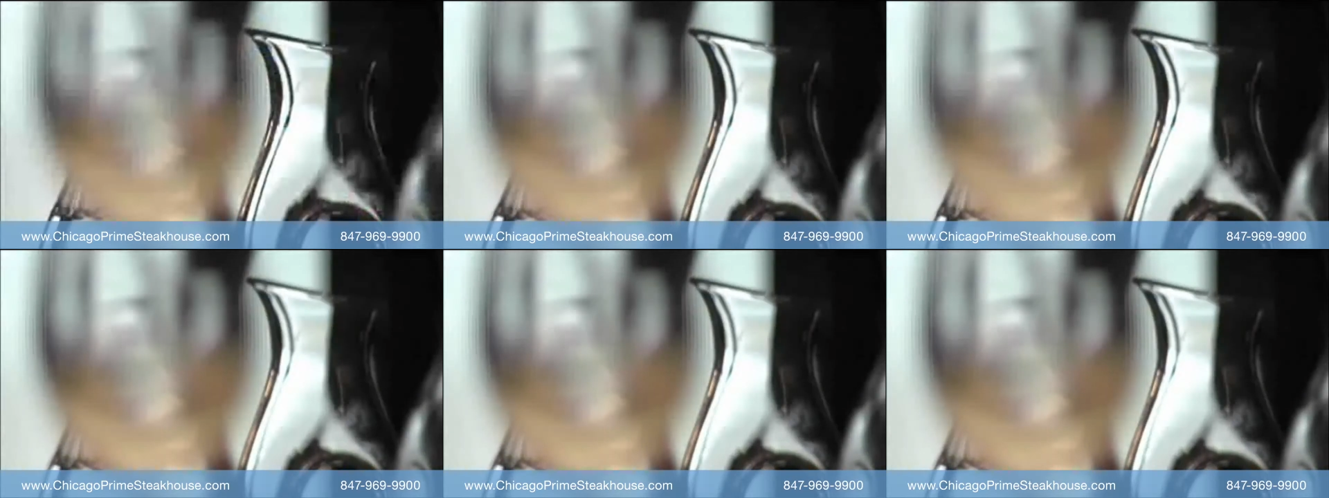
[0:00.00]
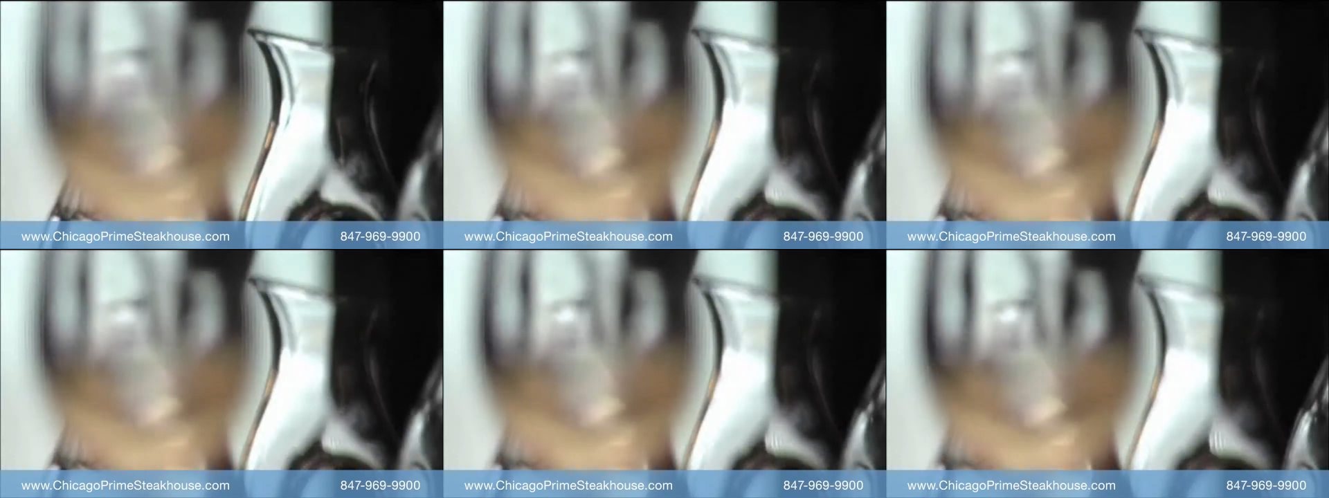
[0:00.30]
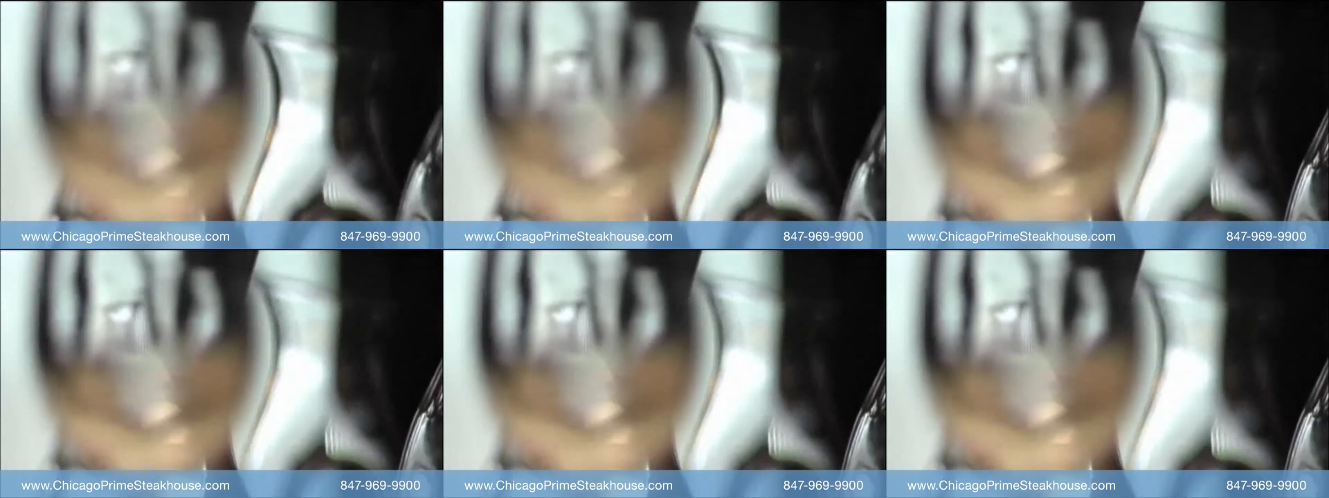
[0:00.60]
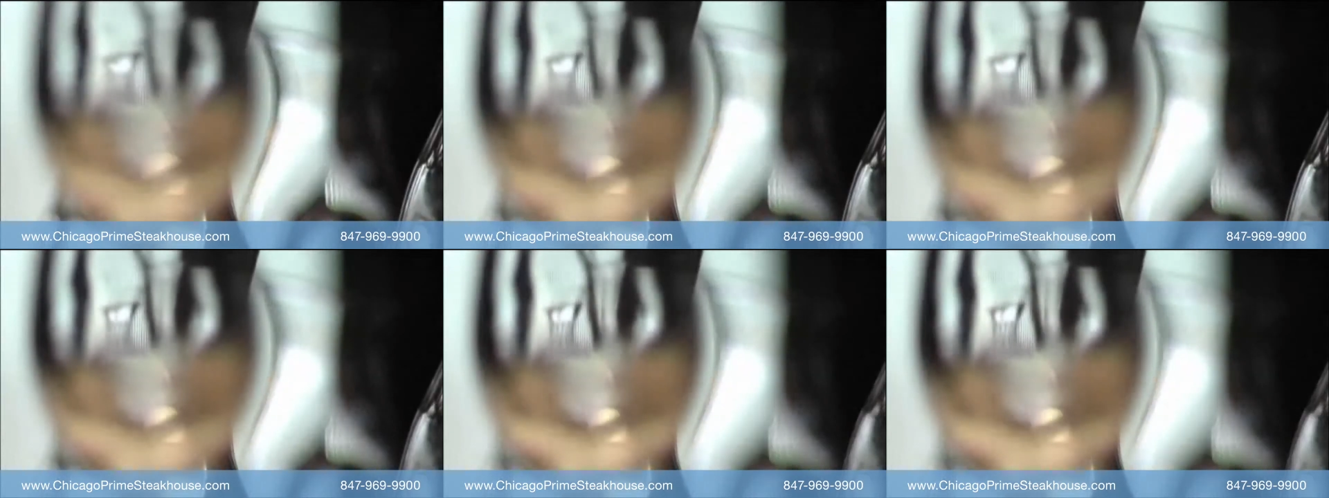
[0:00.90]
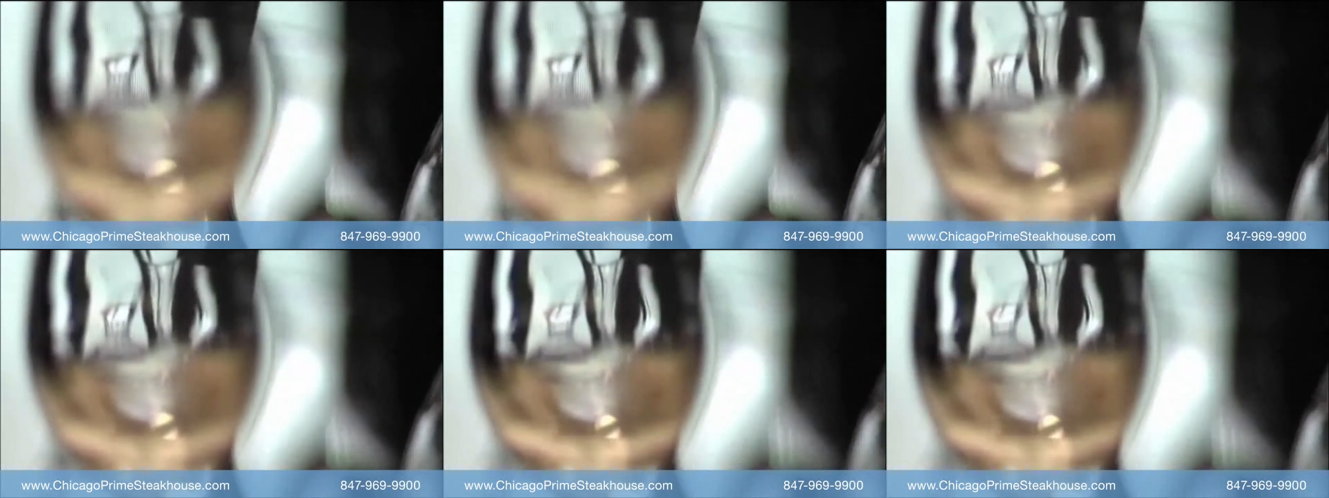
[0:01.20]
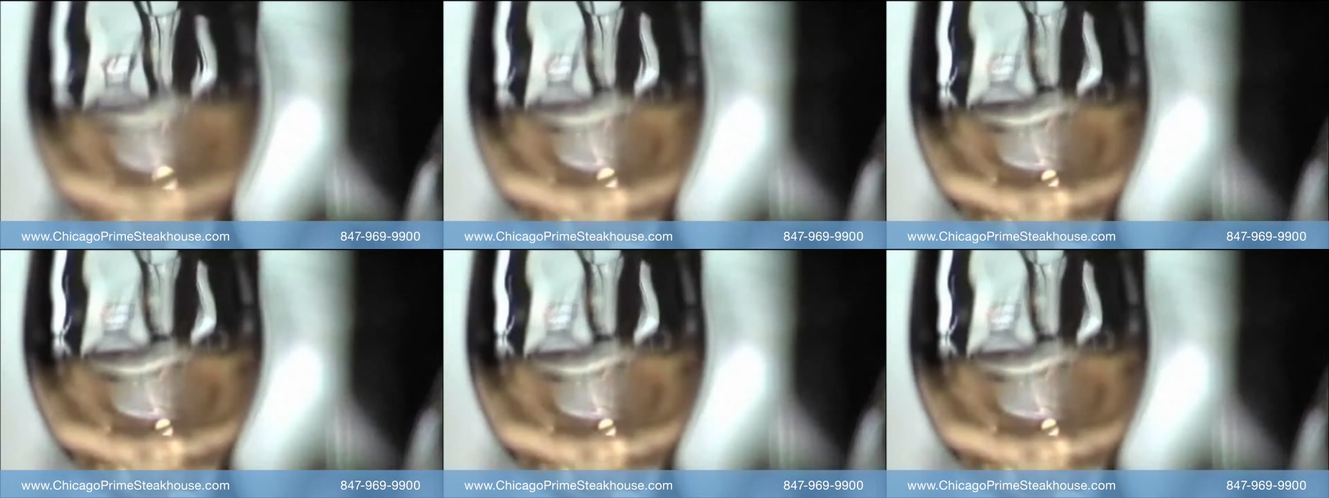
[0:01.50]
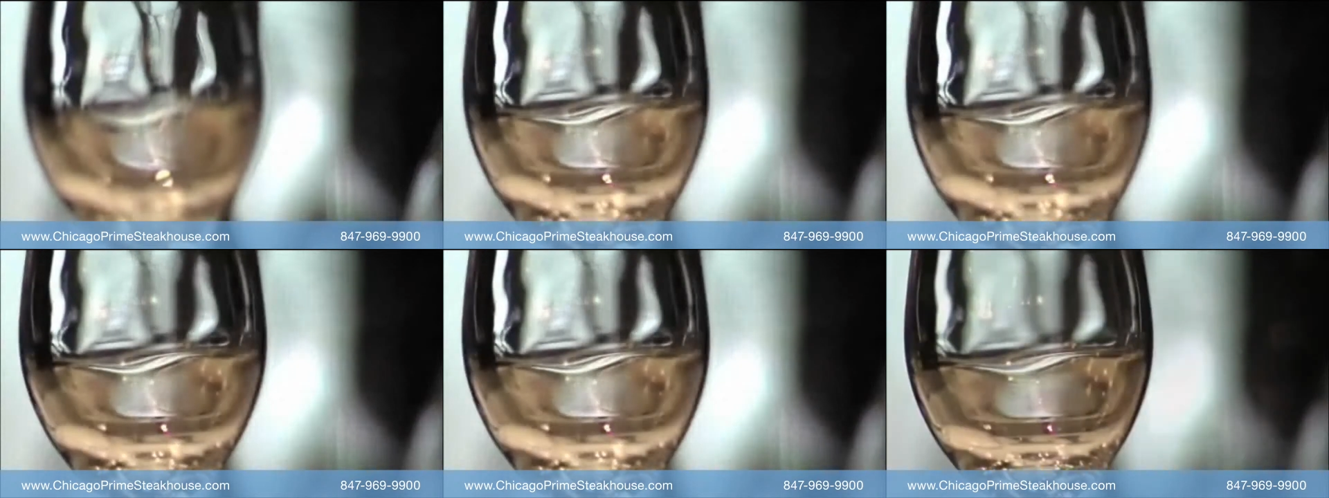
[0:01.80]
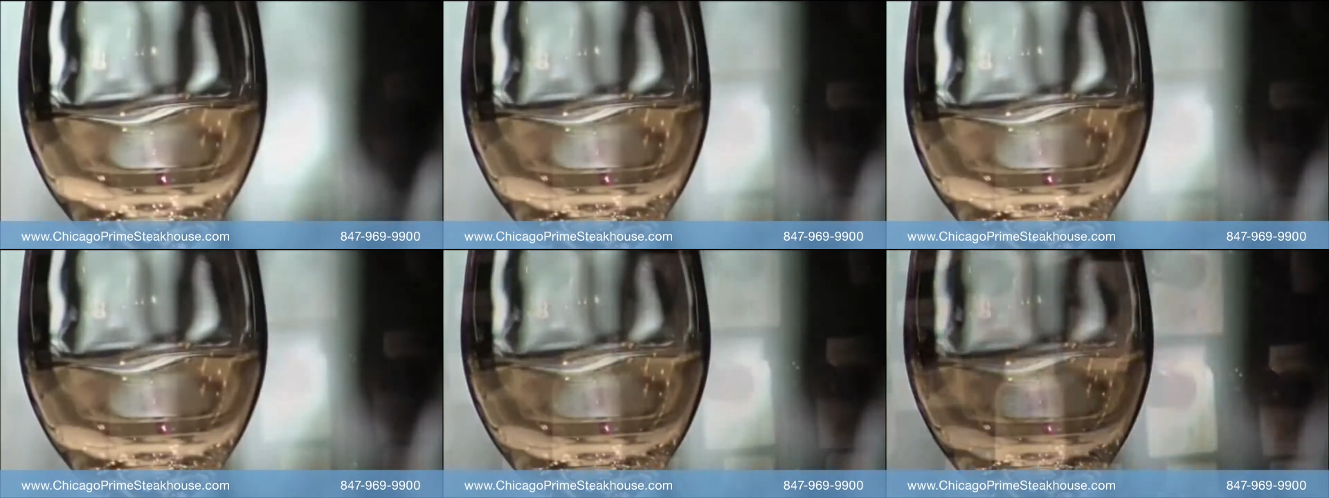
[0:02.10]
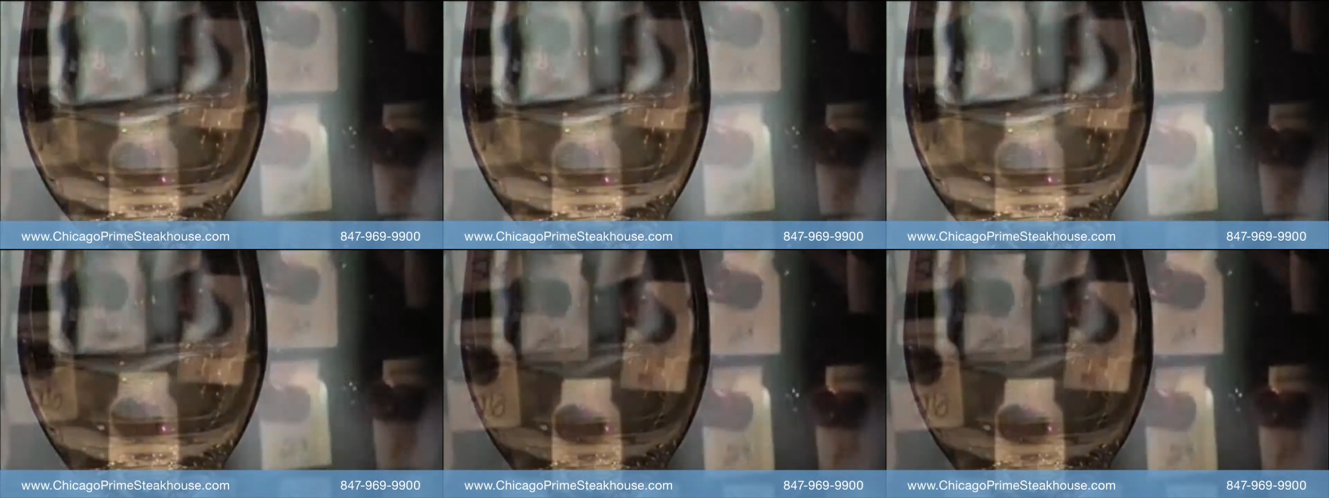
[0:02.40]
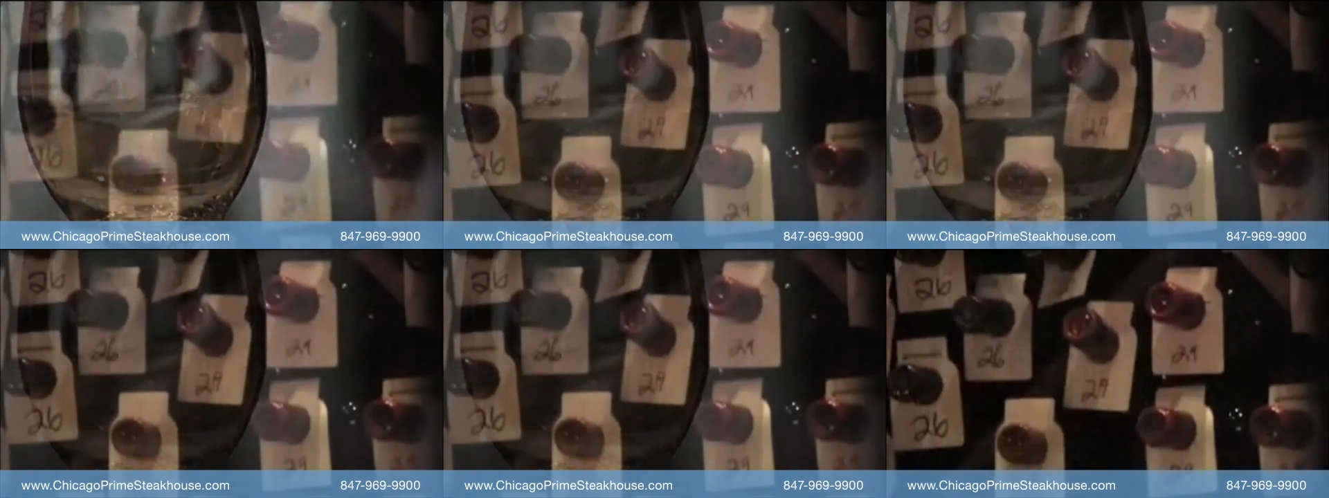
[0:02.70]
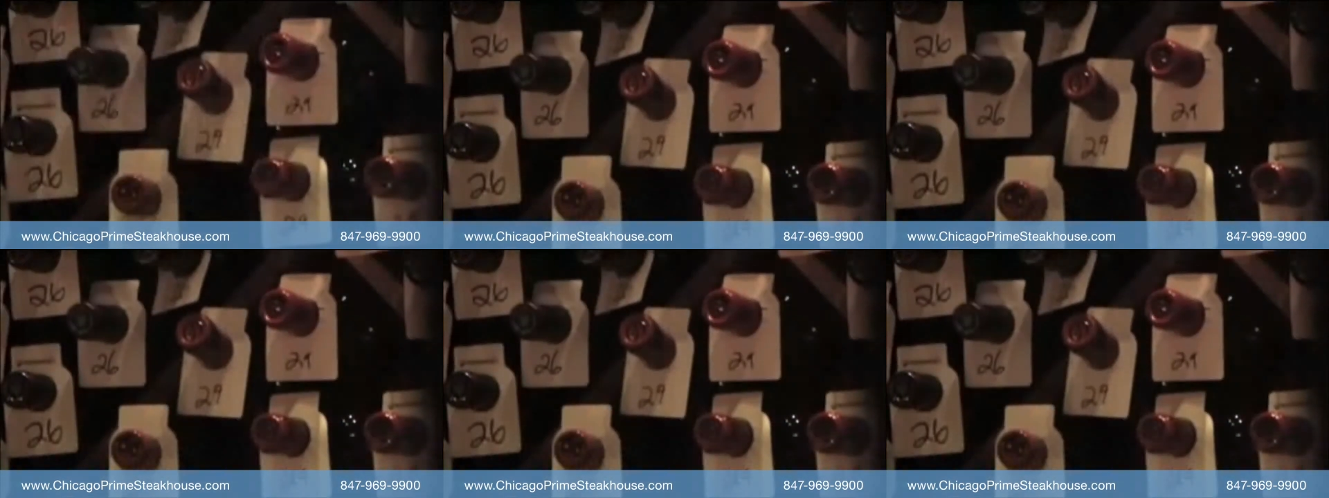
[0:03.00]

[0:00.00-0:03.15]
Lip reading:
No face is visible, so there are no lips to read.